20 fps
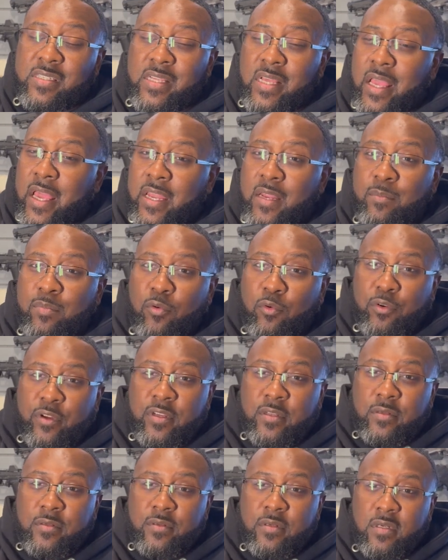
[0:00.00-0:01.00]
I got it ported.
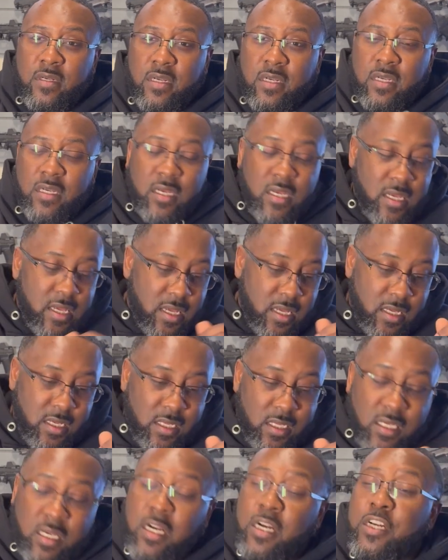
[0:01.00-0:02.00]

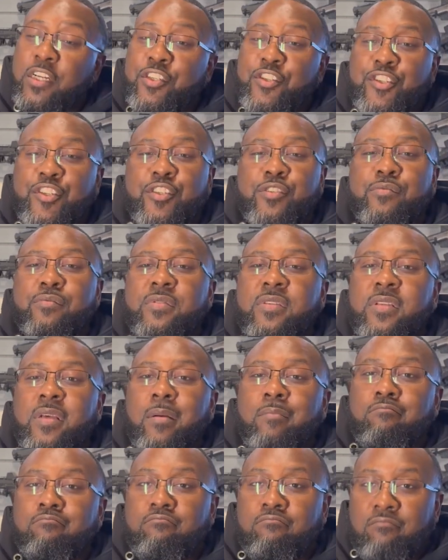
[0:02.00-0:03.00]
Gun shoots
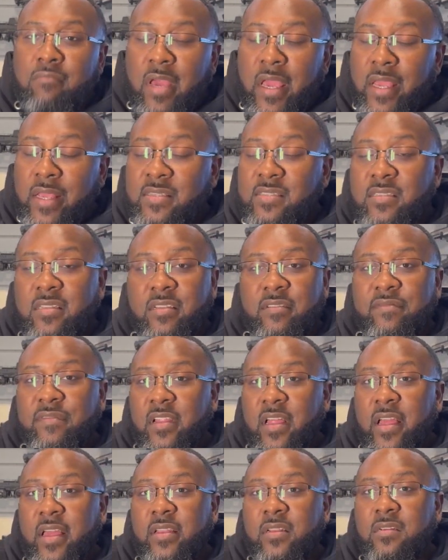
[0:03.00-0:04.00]
amazingly
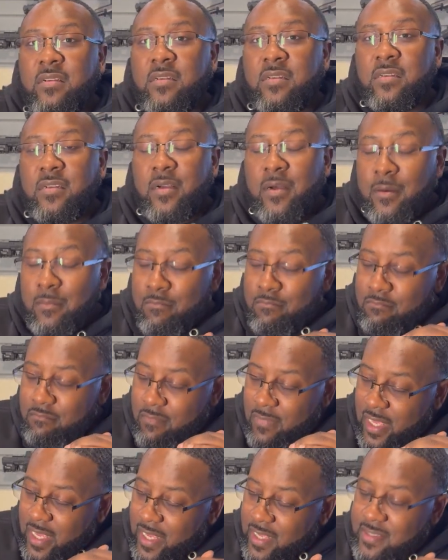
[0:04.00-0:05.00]
flat.
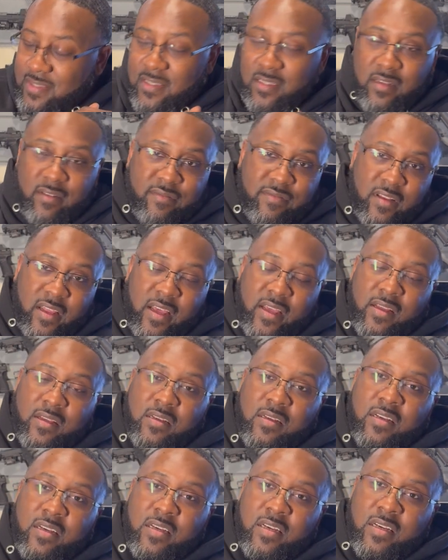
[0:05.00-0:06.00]
Amazingly flat.
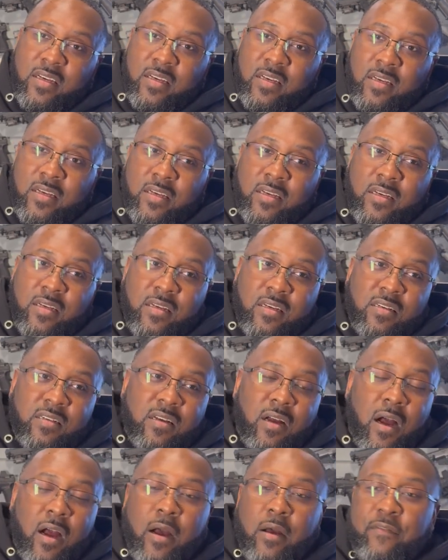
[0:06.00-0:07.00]

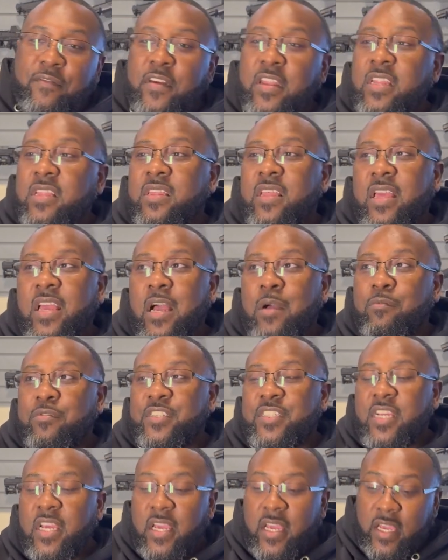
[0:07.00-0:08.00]
If anything I would
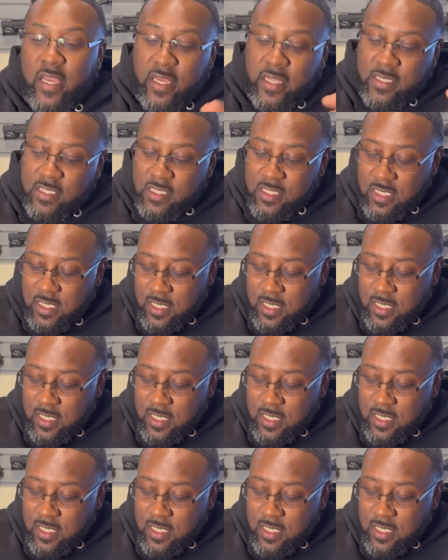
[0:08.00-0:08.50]
change,